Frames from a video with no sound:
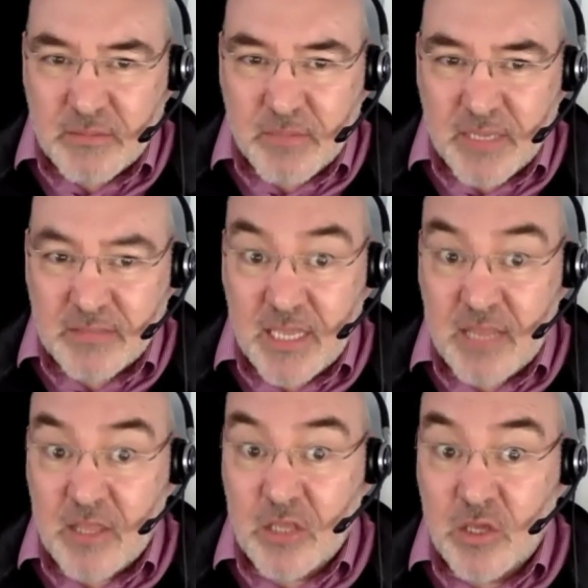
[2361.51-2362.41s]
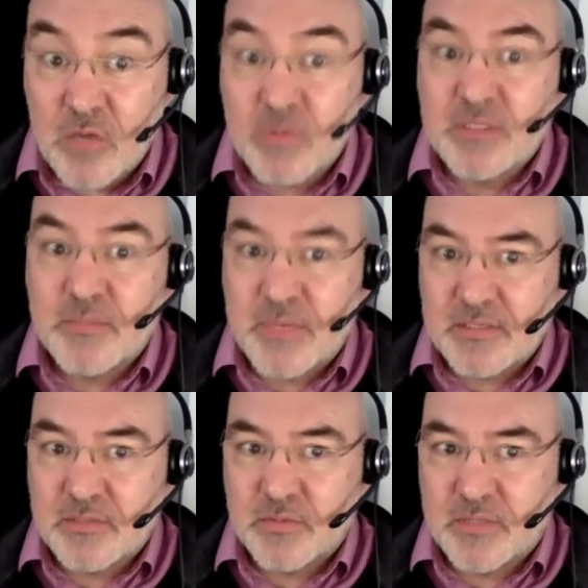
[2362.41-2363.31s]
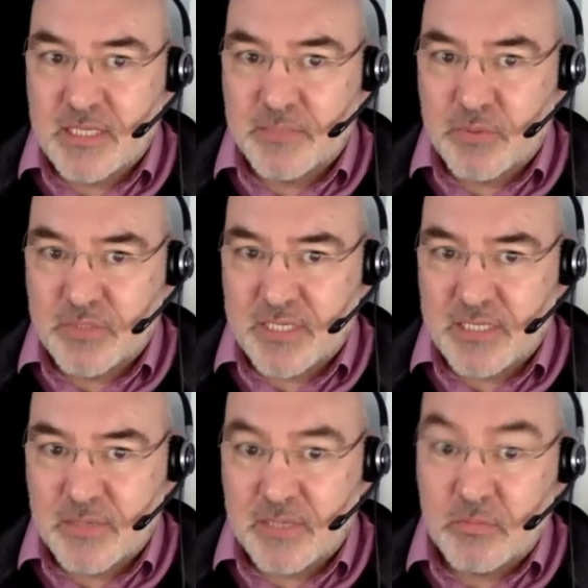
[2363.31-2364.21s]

£40,000 a year that you as a business would need to put into it,